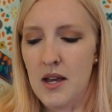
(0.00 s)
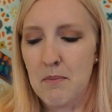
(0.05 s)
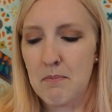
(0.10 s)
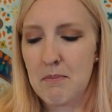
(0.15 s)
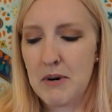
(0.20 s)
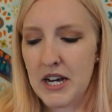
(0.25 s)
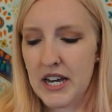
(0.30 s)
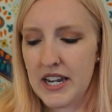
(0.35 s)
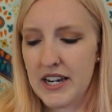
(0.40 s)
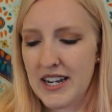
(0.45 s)

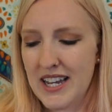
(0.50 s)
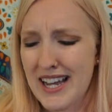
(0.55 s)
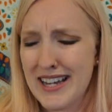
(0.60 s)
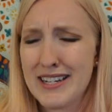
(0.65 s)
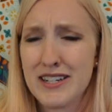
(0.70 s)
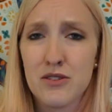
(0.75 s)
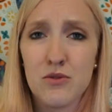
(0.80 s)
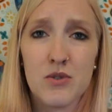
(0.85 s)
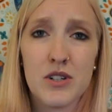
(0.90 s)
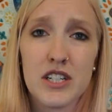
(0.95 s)
But I
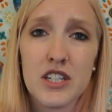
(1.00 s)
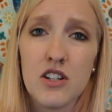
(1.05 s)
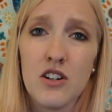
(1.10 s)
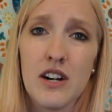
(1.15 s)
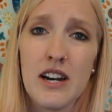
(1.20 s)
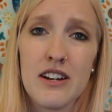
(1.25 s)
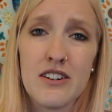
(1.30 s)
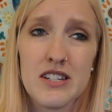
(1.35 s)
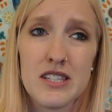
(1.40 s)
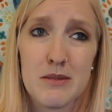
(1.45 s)
didn't want to go
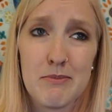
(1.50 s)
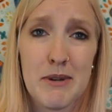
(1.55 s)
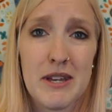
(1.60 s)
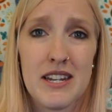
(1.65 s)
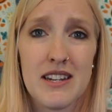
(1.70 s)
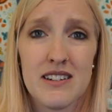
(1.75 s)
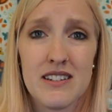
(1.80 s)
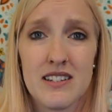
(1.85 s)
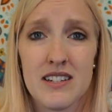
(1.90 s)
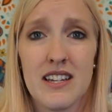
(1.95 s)
out and
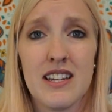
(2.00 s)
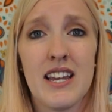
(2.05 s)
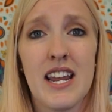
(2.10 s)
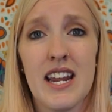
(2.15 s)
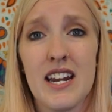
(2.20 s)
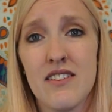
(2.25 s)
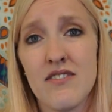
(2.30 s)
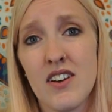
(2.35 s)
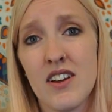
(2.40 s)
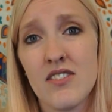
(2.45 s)
spend
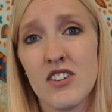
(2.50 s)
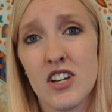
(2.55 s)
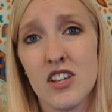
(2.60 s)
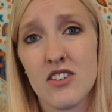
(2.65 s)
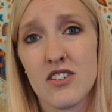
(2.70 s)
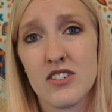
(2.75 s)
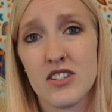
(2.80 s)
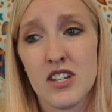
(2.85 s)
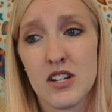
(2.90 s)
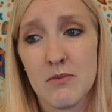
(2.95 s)

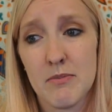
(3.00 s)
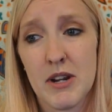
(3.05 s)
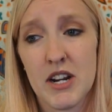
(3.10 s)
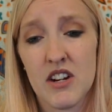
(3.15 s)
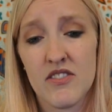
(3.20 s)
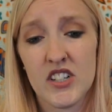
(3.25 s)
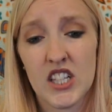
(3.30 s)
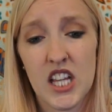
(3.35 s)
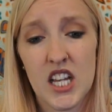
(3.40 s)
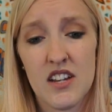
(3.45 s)
$85 on a pair
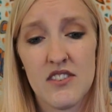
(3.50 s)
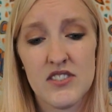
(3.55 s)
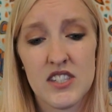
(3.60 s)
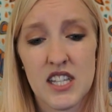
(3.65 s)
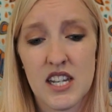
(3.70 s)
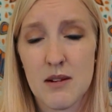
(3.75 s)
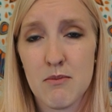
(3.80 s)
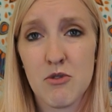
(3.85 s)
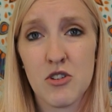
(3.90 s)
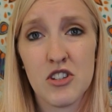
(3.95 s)
of gloves
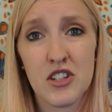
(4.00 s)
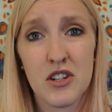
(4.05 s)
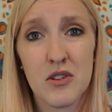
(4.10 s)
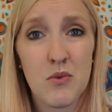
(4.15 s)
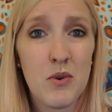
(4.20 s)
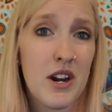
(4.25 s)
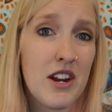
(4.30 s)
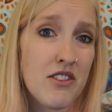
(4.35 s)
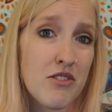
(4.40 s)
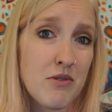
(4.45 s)
that I'm only gonna
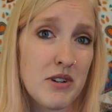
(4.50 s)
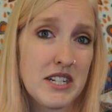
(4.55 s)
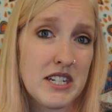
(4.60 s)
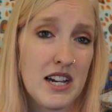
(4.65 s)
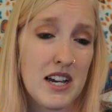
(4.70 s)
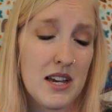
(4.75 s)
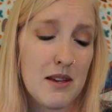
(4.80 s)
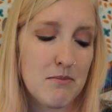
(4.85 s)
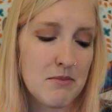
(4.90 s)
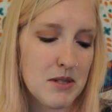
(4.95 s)
wear 3
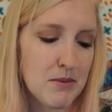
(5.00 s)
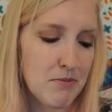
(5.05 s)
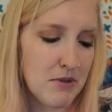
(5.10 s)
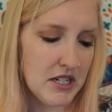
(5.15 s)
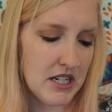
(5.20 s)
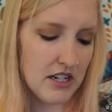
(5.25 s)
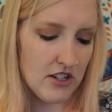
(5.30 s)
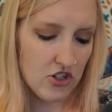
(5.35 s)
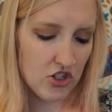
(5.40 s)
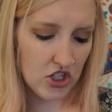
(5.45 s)
times,
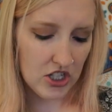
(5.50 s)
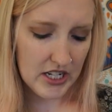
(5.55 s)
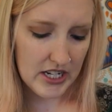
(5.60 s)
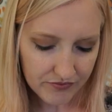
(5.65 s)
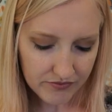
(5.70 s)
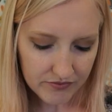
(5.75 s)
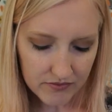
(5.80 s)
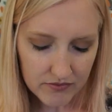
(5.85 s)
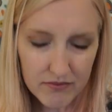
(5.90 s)
potentially.